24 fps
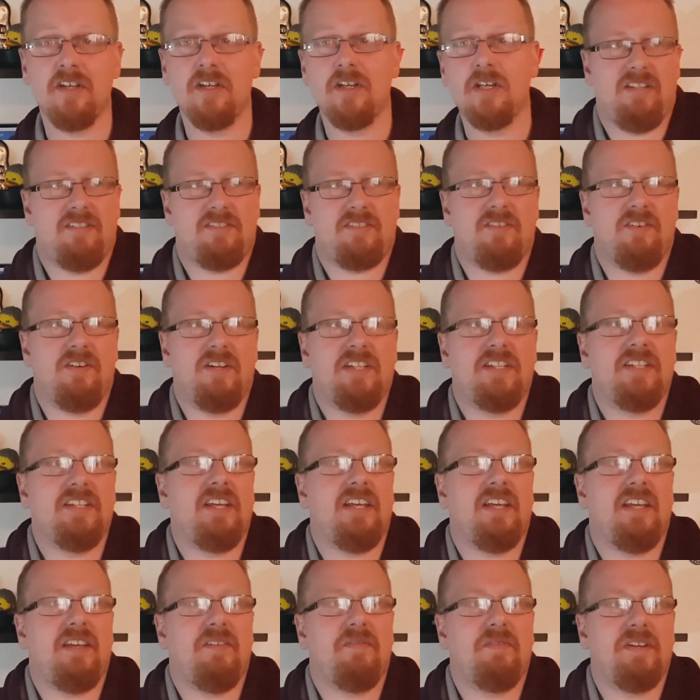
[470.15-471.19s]
It's not
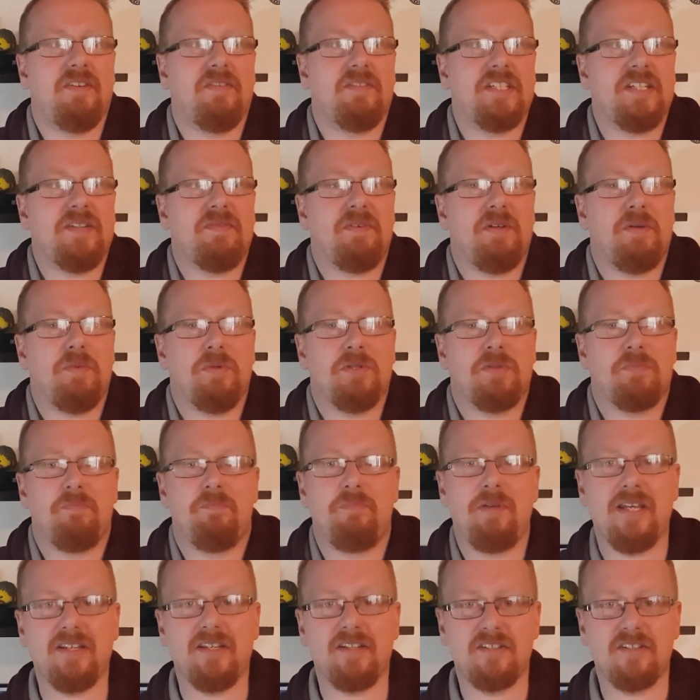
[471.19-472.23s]
even as if he was
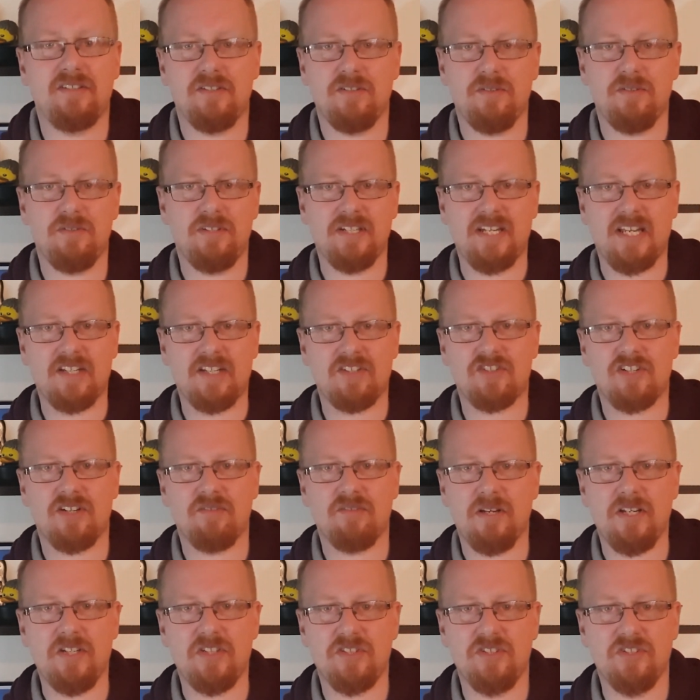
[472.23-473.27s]
big to the Next
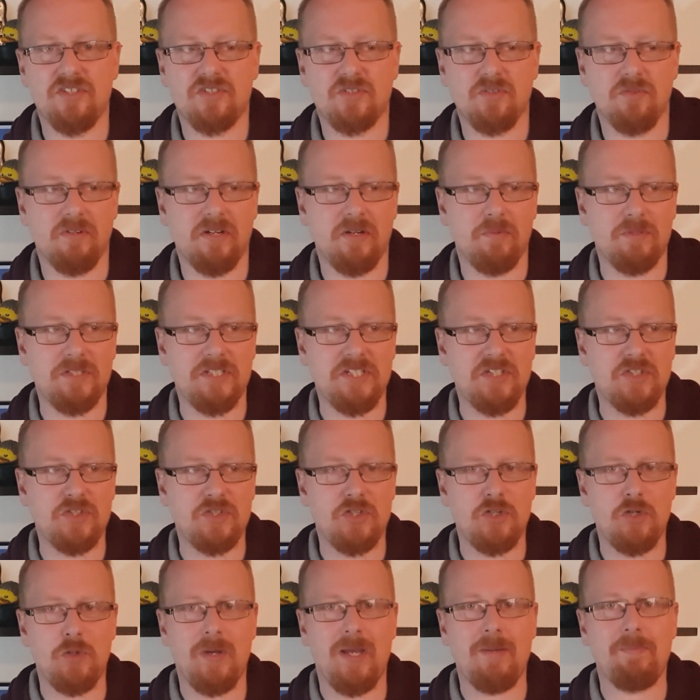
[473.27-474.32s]
Generation story. He was in
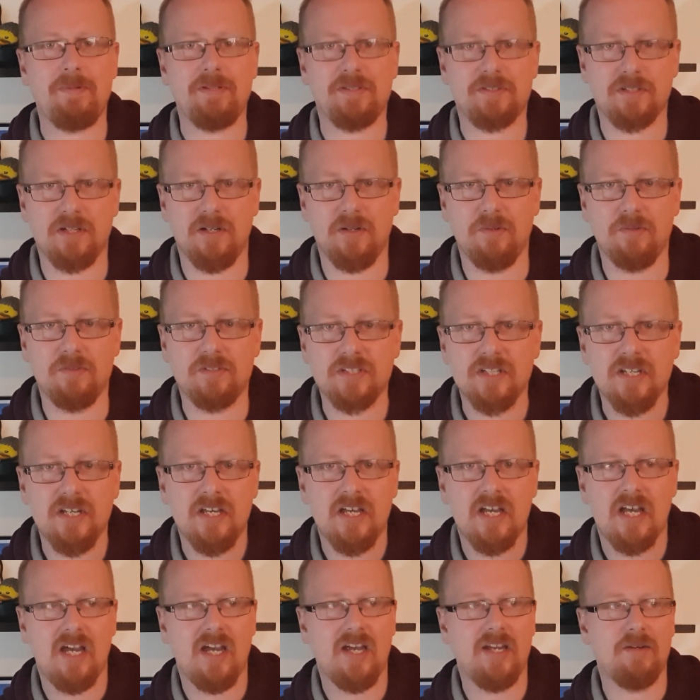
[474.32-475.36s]
two episodes.
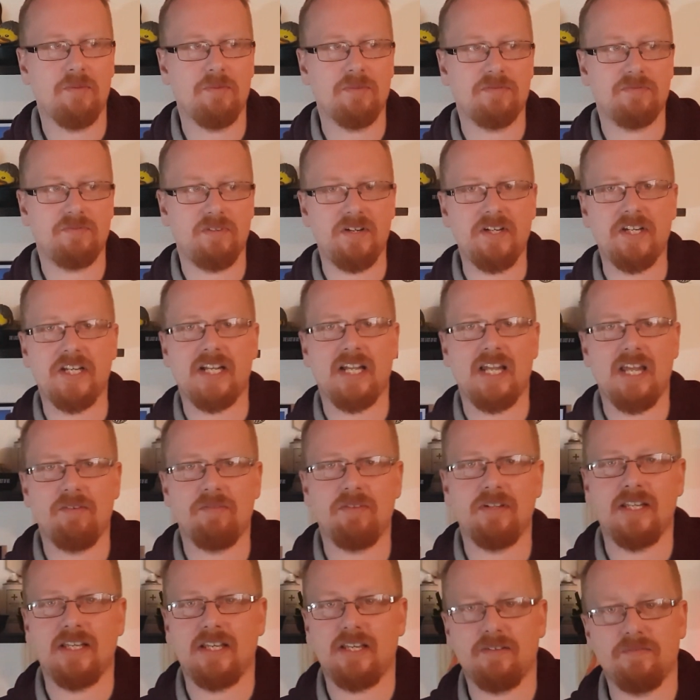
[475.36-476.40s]
And he was very
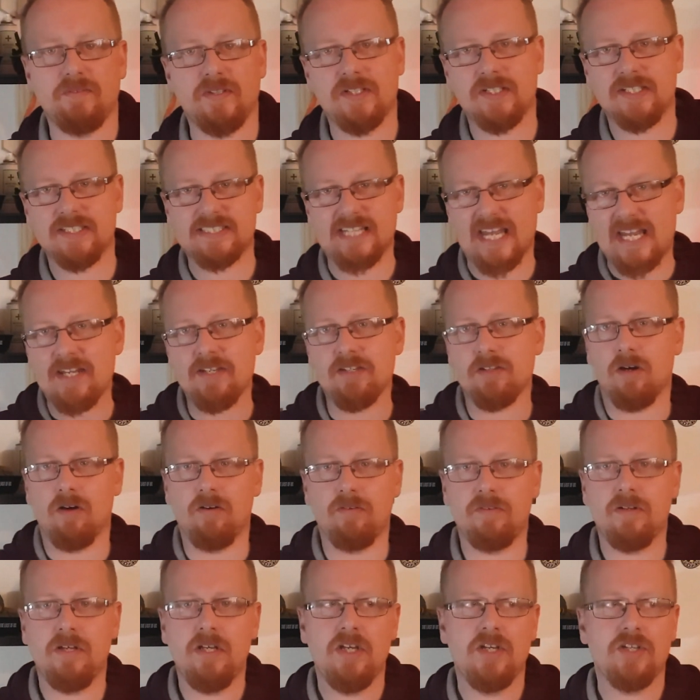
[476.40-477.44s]
cleverly given a
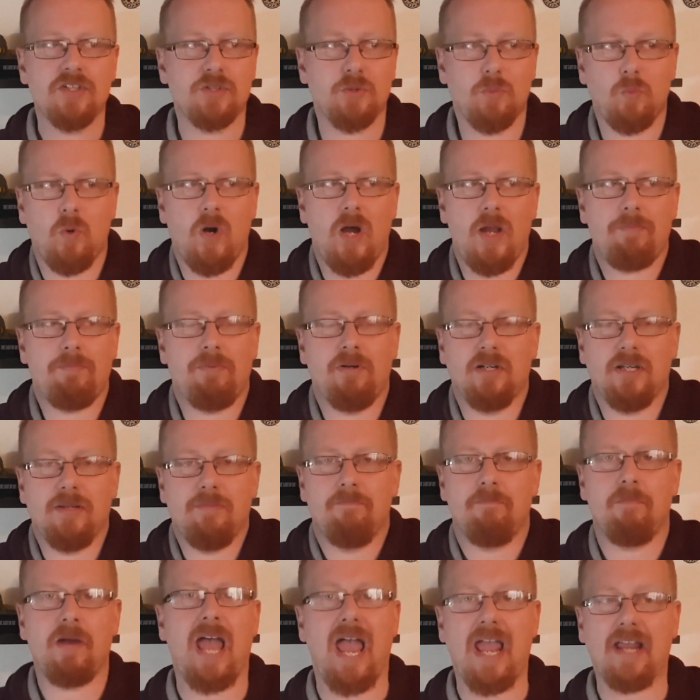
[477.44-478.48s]
send-off. So why pull
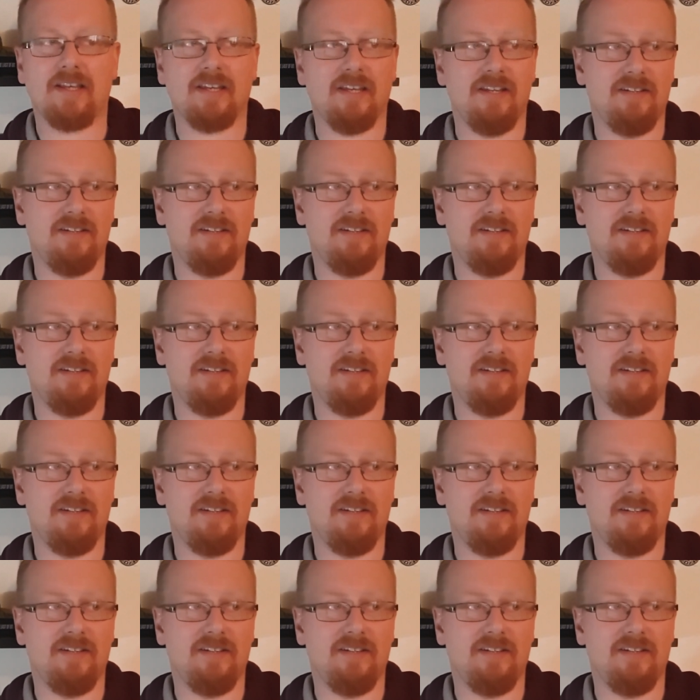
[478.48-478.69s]
him back?